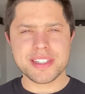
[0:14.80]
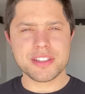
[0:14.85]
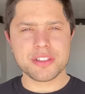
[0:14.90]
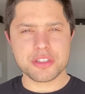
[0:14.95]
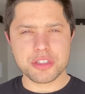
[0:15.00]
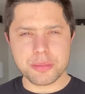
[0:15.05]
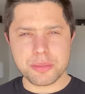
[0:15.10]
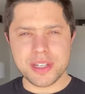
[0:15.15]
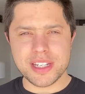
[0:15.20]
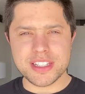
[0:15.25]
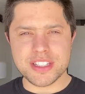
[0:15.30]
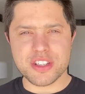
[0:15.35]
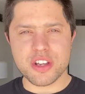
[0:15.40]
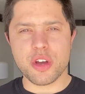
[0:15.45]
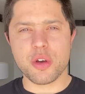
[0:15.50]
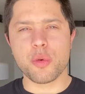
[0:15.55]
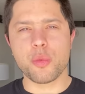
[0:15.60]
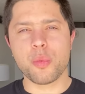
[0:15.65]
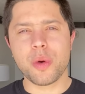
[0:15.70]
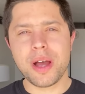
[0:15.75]
deal to me,
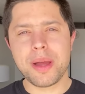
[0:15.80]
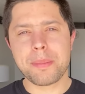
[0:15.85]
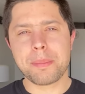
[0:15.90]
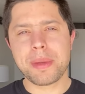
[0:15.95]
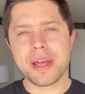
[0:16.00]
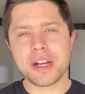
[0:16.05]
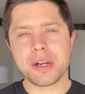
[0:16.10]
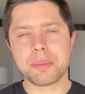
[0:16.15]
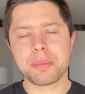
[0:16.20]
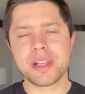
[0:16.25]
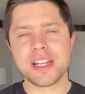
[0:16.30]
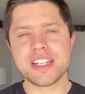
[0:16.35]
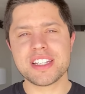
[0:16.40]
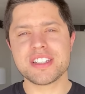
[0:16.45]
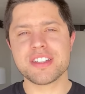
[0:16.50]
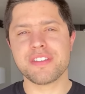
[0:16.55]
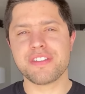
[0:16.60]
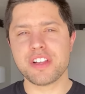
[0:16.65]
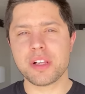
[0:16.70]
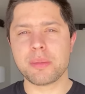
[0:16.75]
so what better place
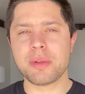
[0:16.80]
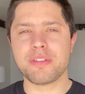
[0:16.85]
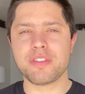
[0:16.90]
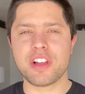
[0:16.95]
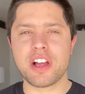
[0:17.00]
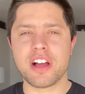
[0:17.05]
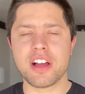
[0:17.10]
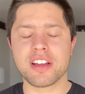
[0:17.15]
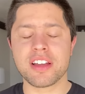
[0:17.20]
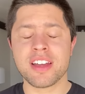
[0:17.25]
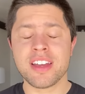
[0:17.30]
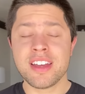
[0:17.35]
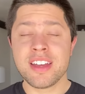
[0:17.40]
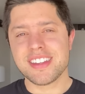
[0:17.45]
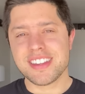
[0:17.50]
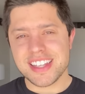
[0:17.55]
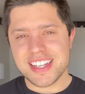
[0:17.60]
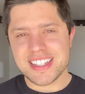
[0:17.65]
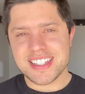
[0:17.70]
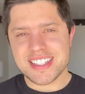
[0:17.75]
to film a vlog?
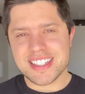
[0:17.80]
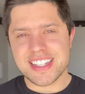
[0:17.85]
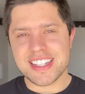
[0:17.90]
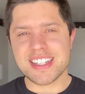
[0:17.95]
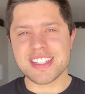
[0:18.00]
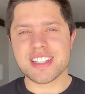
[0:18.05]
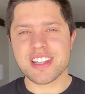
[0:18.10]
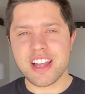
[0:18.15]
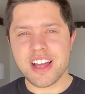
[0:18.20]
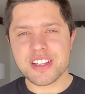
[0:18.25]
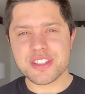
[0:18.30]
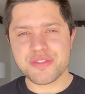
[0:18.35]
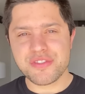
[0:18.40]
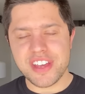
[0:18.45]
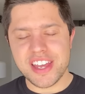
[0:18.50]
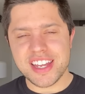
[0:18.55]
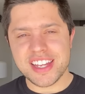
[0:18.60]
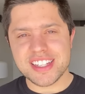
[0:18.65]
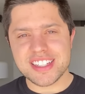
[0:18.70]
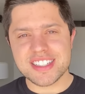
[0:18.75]
This is Las
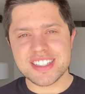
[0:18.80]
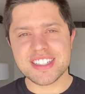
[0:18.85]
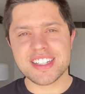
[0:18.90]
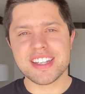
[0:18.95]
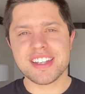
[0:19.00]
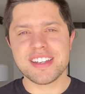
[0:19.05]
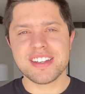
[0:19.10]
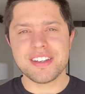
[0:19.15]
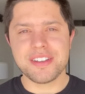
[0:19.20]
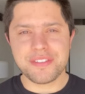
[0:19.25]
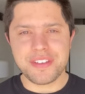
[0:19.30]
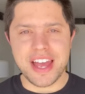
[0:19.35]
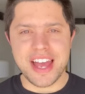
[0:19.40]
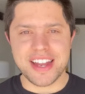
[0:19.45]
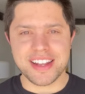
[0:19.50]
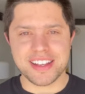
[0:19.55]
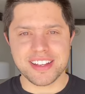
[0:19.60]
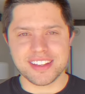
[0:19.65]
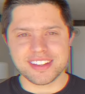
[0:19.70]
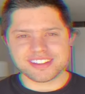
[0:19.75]
Vegas,
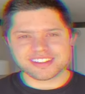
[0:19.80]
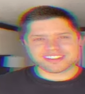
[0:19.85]
Nevada.